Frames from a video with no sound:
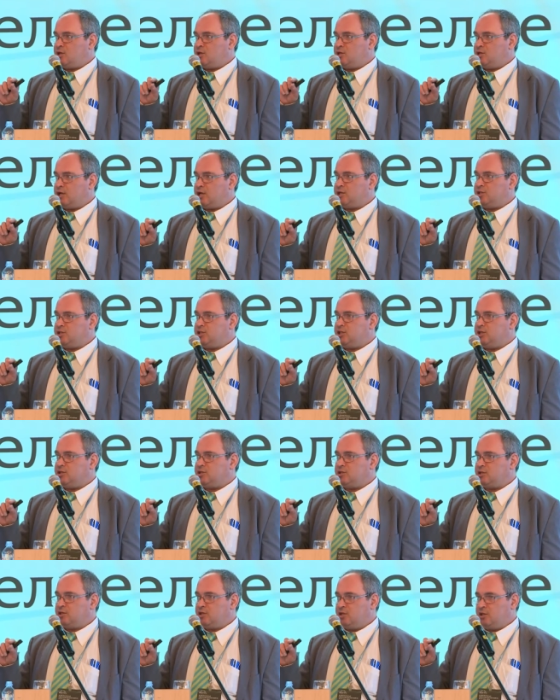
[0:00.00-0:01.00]

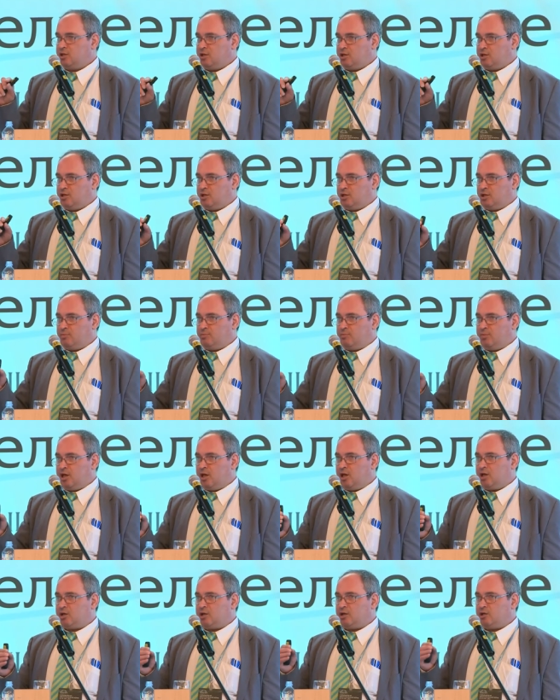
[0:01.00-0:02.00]
nineteen
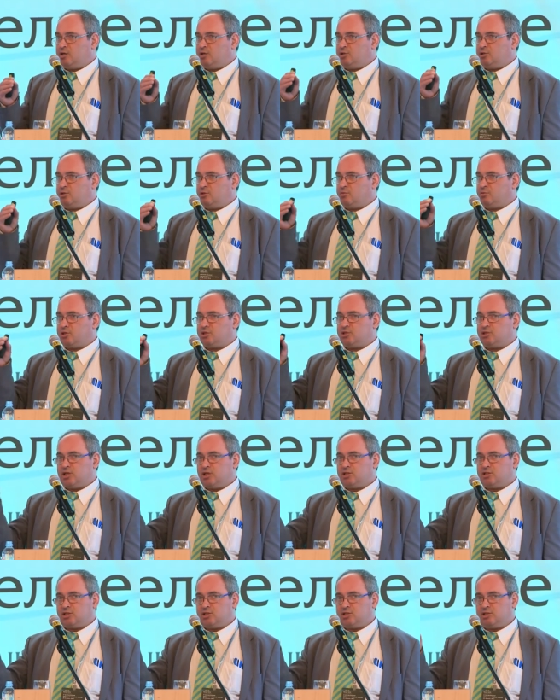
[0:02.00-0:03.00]
make tumor
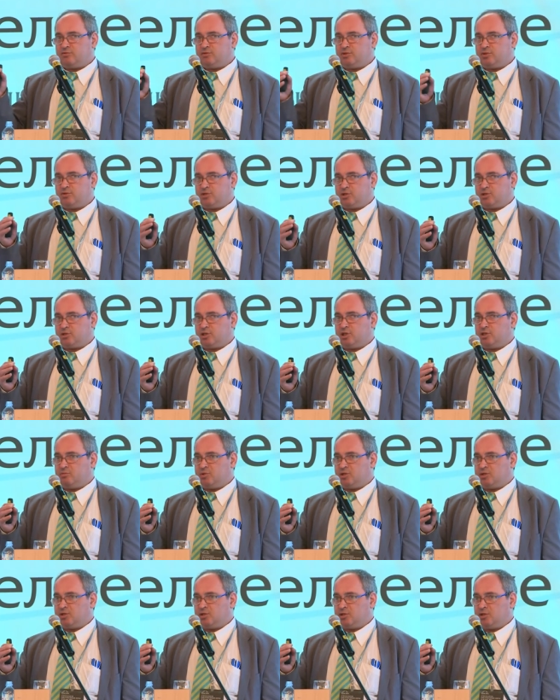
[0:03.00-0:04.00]
sensitive to the
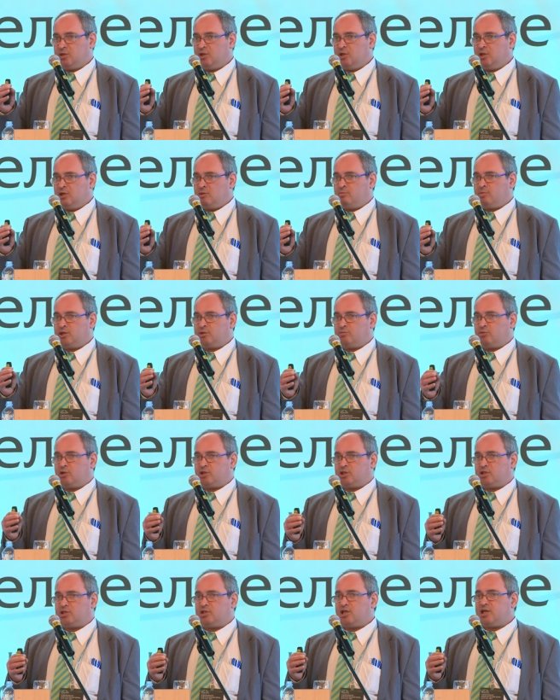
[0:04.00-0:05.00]
treatment. But
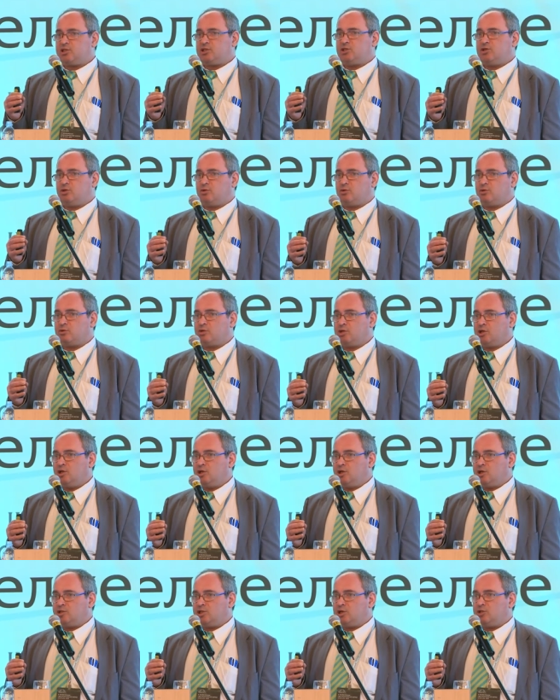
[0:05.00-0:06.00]
what is less known,
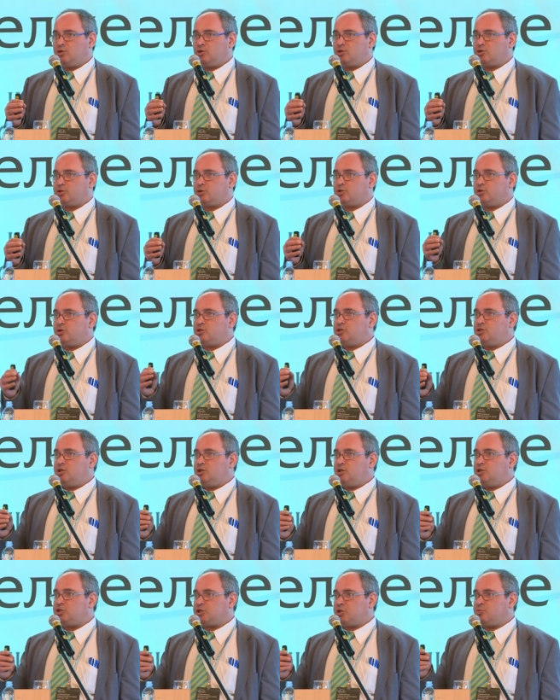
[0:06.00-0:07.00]
that also not
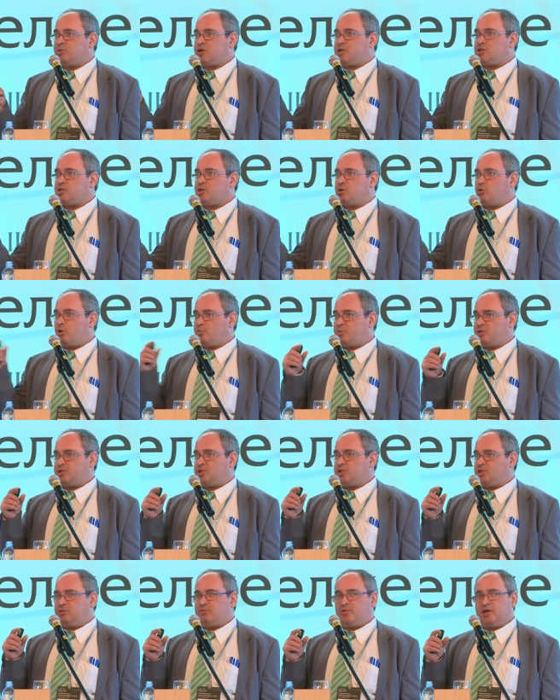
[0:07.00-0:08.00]
deletion, but the
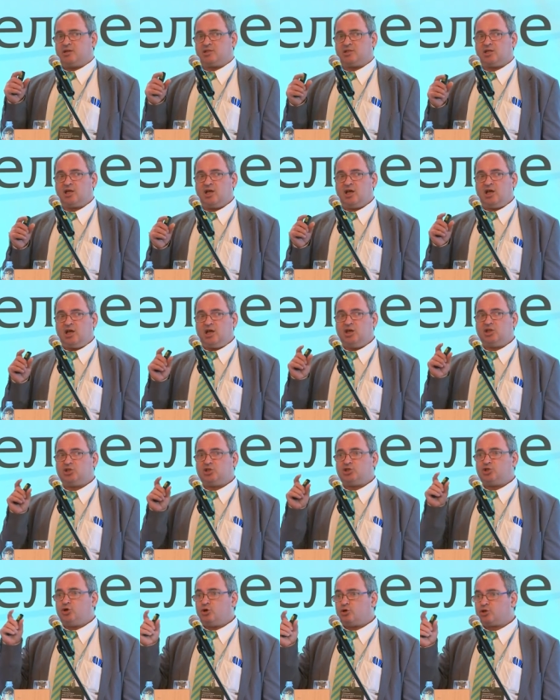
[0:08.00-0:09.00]
opposite event,
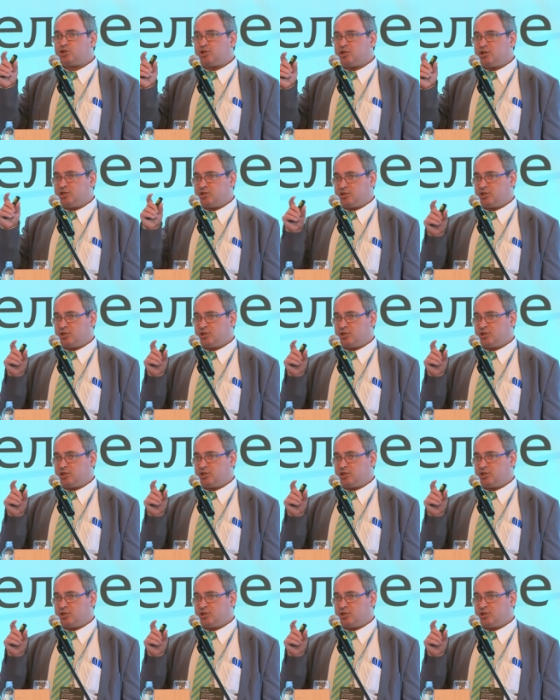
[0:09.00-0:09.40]
insertion in